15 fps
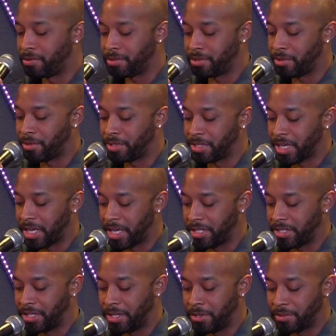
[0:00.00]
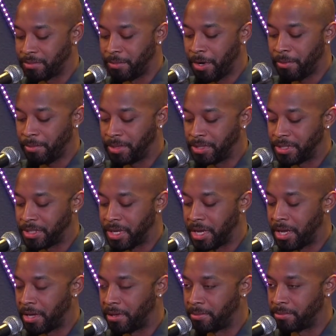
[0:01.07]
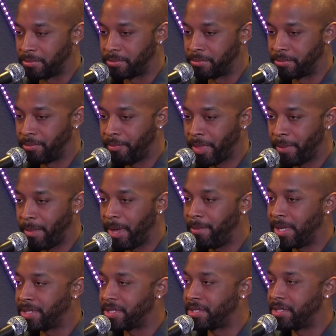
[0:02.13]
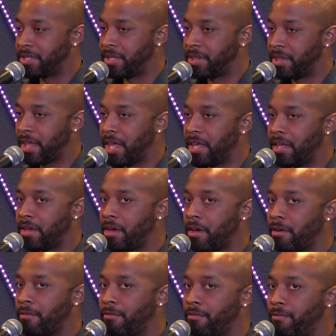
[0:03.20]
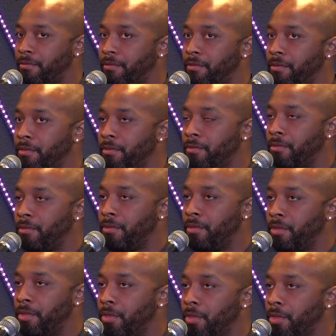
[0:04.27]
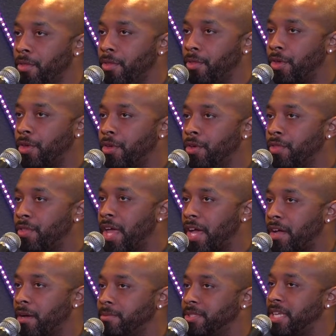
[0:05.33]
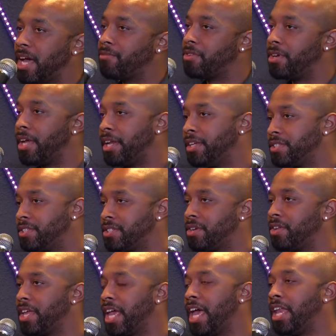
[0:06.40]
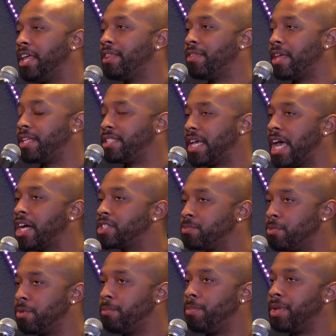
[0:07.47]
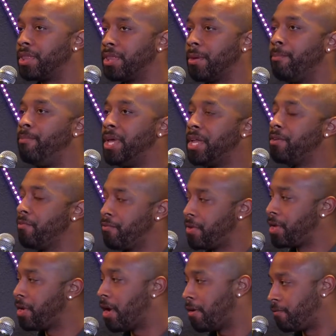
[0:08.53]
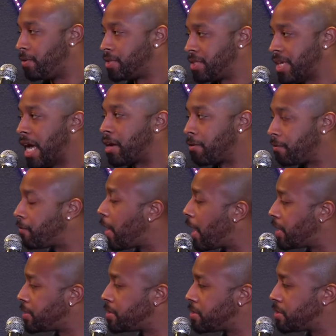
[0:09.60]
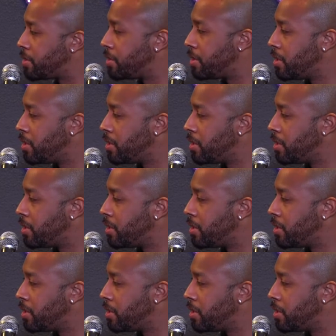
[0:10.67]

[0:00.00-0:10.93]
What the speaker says: So it's like it's in those moments. Maybe it's thinking of the good that comes after, not necessarily anything tangible, but the benefit of the sacrifice,